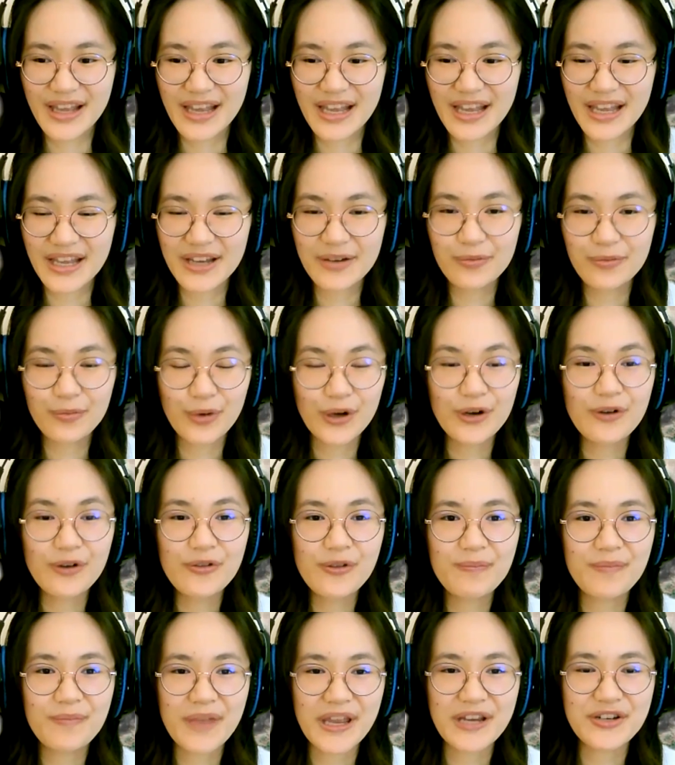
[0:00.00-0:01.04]
And what are the
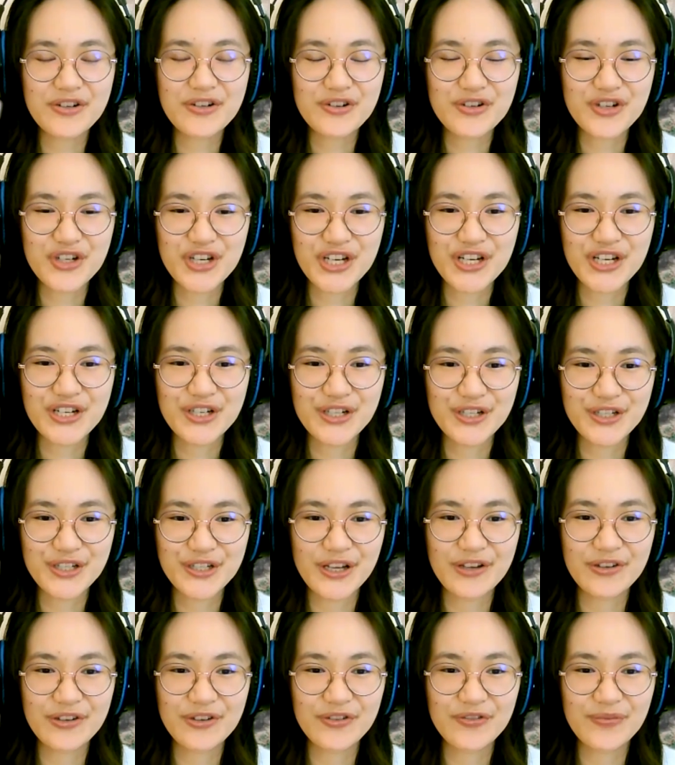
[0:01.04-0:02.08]
major changes
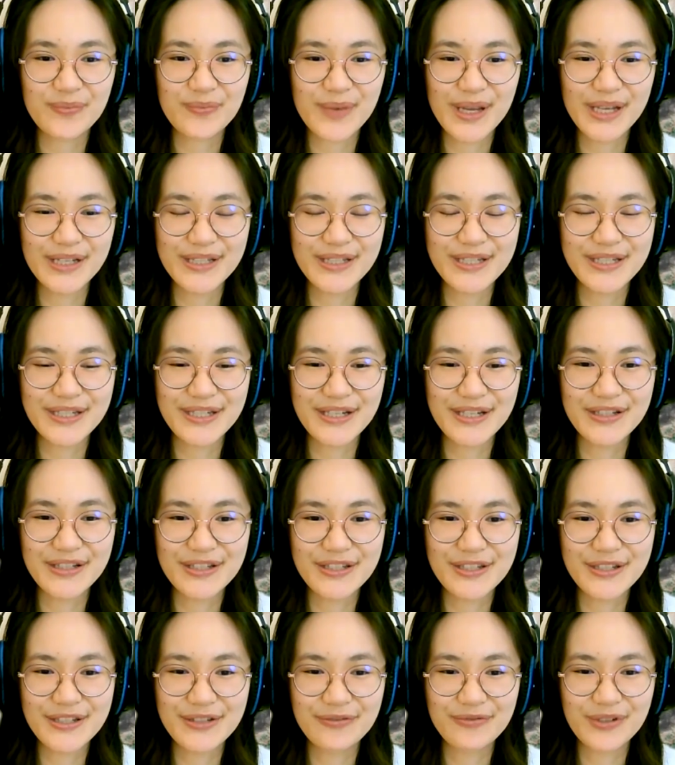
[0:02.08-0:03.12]
that you've made
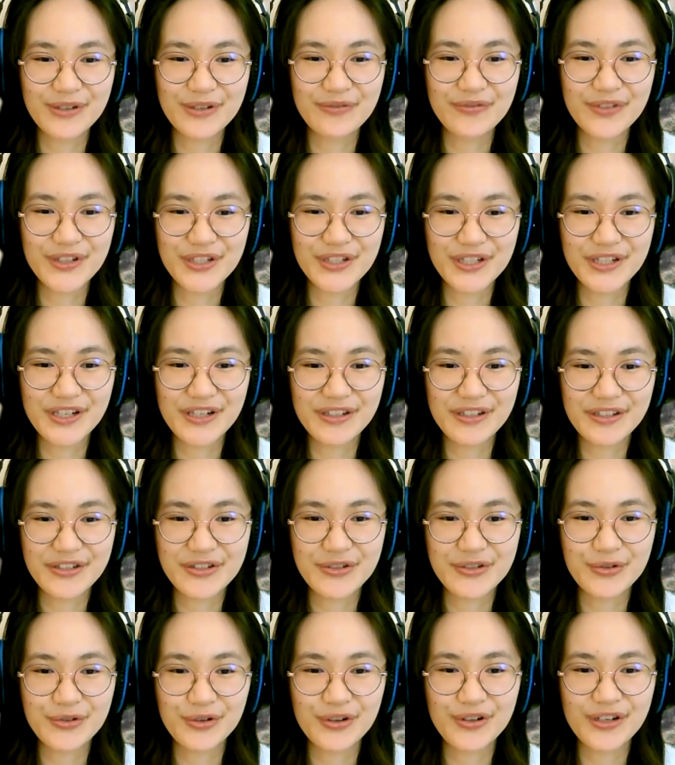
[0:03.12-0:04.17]
since revisiting this
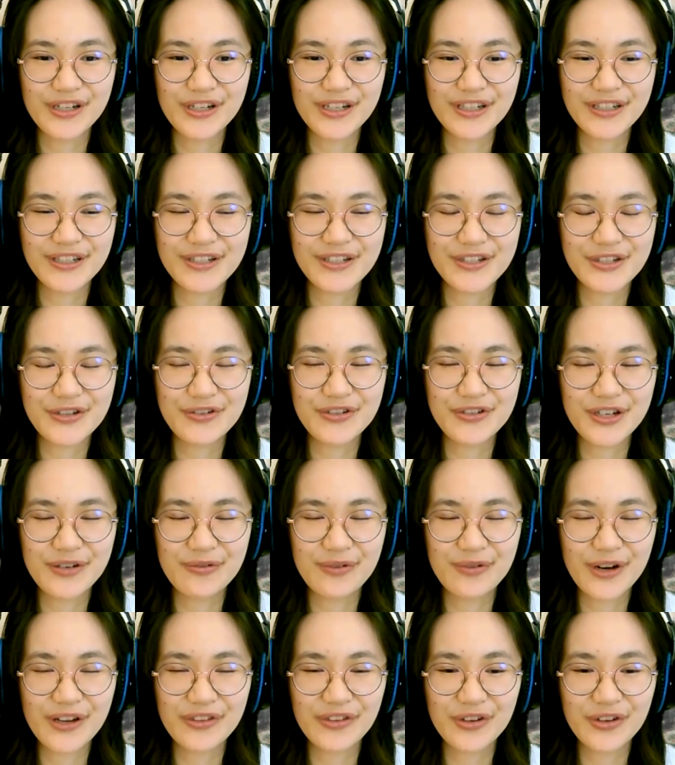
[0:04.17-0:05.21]
story? Because you did
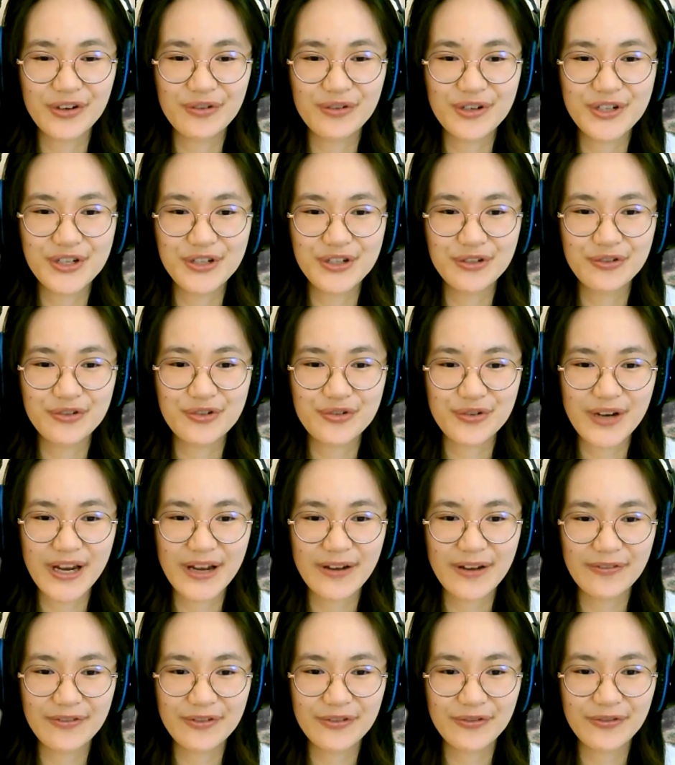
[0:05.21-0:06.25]
write the original
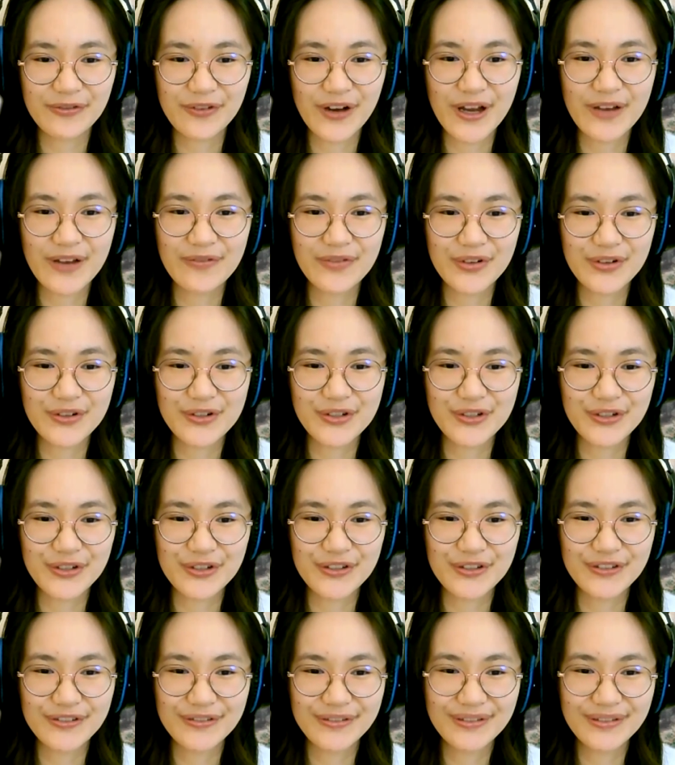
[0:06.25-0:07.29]
draft 5 years
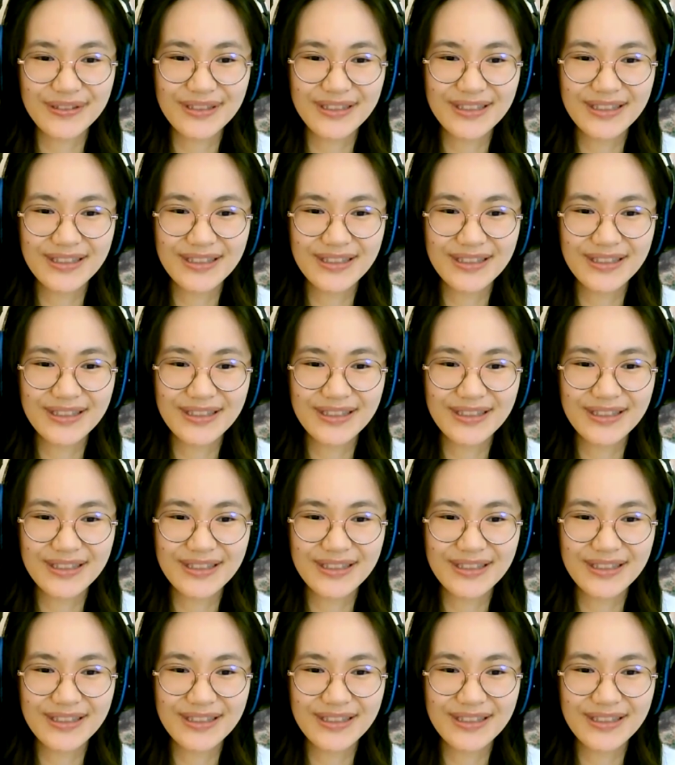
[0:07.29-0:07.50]
ago.